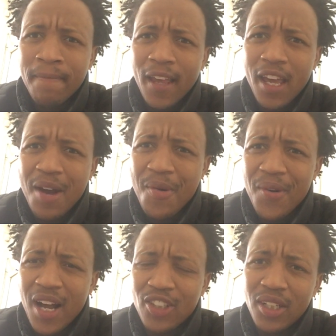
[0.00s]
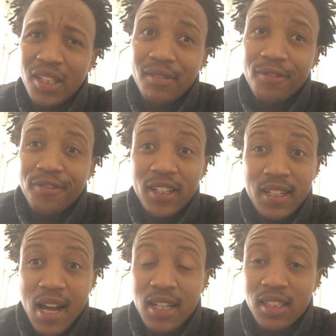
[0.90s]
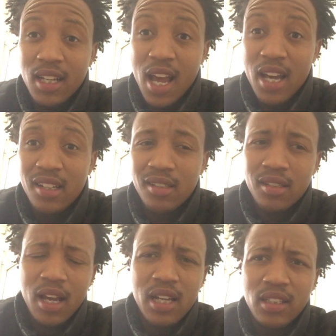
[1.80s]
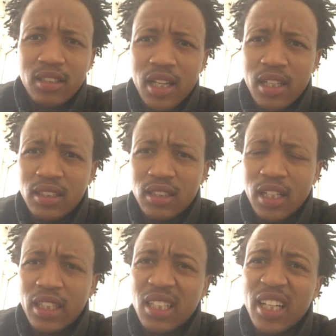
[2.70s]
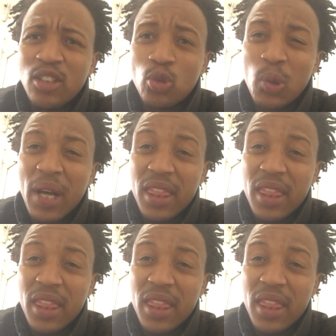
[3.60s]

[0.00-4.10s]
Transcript: We actually have Shanti and Dube.